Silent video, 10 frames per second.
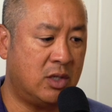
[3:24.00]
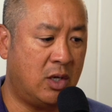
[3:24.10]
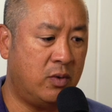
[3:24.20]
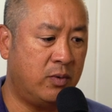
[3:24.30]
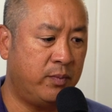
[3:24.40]

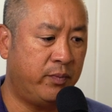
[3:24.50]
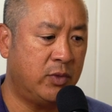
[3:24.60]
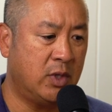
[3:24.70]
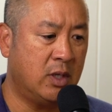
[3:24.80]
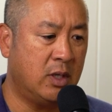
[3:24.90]
So
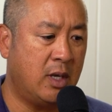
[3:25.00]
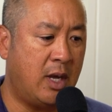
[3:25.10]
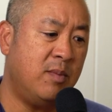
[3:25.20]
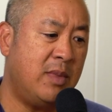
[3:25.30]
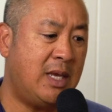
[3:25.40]

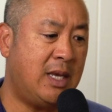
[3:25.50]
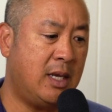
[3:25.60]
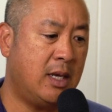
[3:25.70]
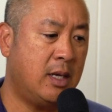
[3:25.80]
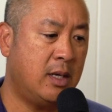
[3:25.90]
to
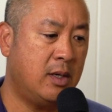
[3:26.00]
me,